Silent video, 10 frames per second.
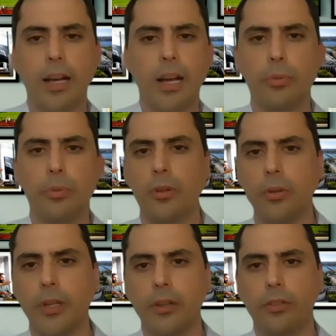
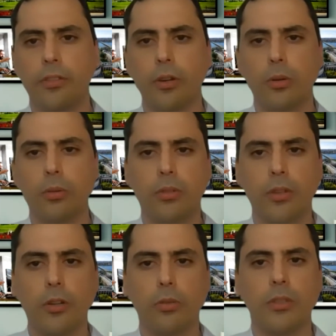absolutely. So,
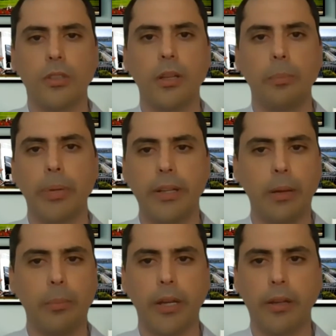the
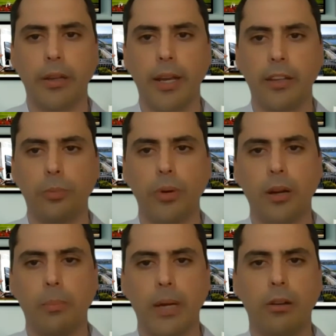pandemic has brought
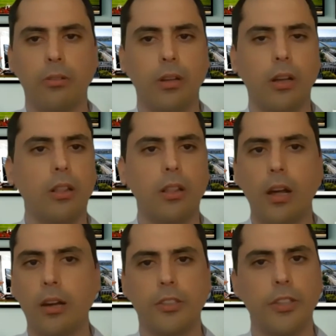about a
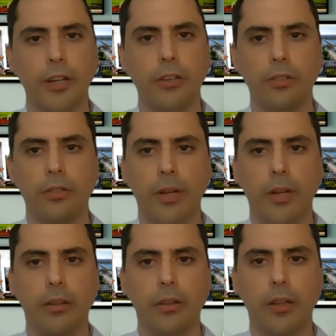lot of change,
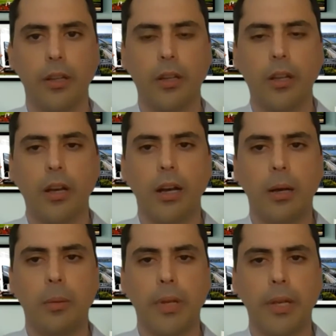right?
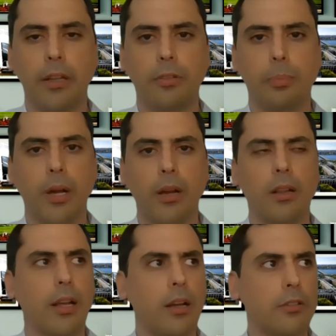It's brought a
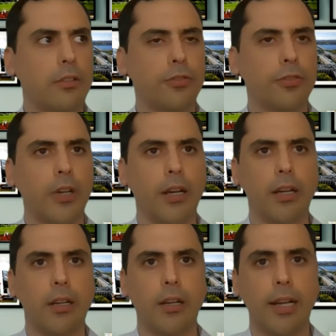lot of
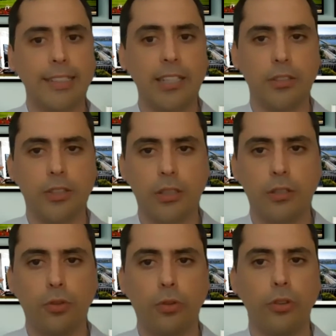attention,
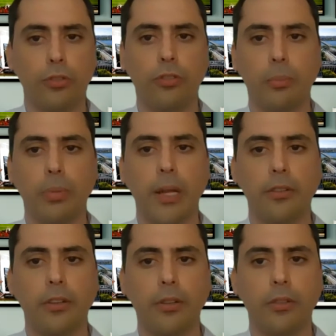of course, to supply
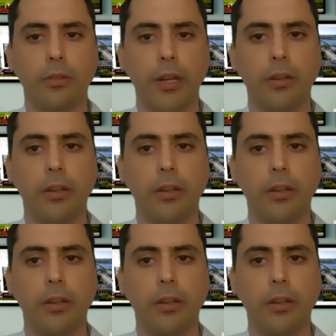chains, right?